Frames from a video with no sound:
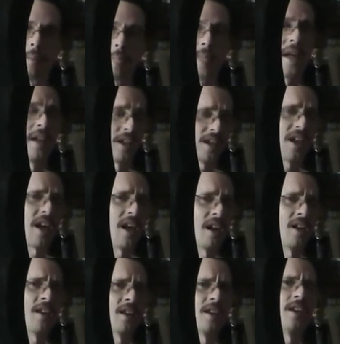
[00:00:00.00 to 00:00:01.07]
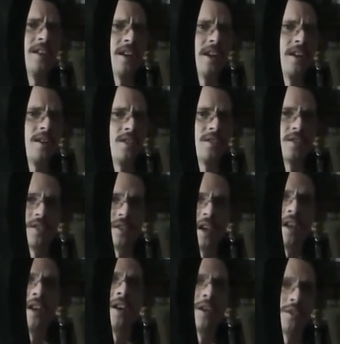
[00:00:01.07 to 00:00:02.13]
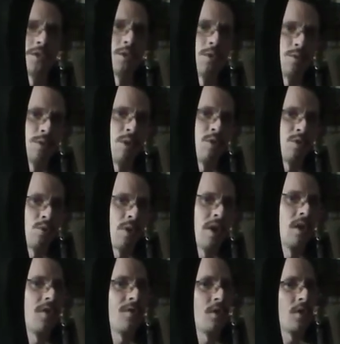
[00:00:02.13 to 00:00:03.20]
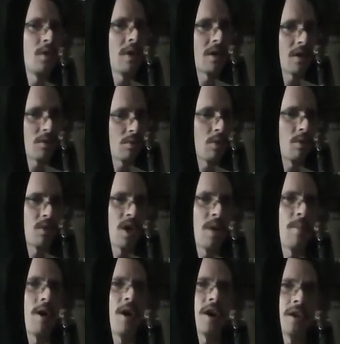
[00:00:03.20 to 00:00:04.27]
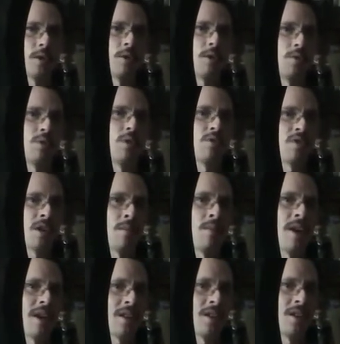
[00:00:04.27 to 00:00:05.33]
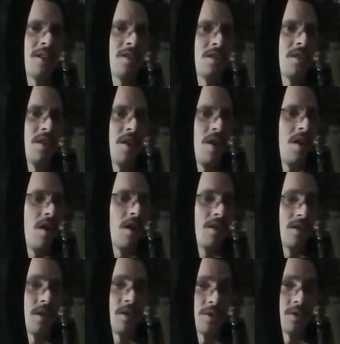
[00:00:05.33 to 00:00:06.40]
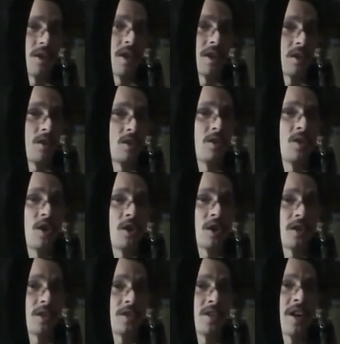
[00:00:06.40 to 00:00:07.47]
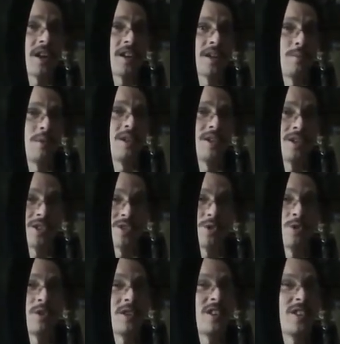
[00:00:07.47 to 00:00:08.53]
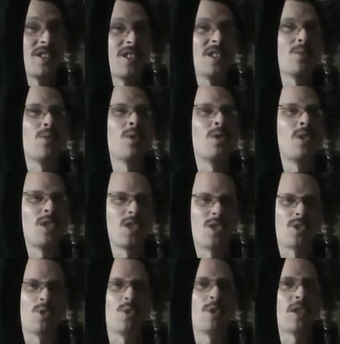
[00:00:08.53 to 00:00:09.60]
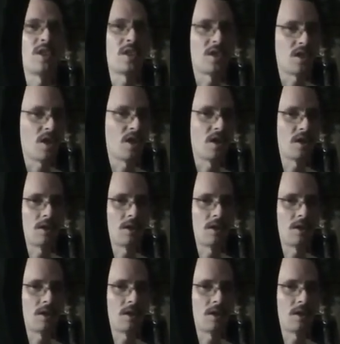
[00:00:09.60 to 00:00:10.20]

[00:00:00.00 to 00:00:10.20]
And it can, and it does, and it also throws well. If you know how to throw a tomahawk, you can throw something like this. As long as you got a good target that's not going to be destroyed, because this will destroy shit.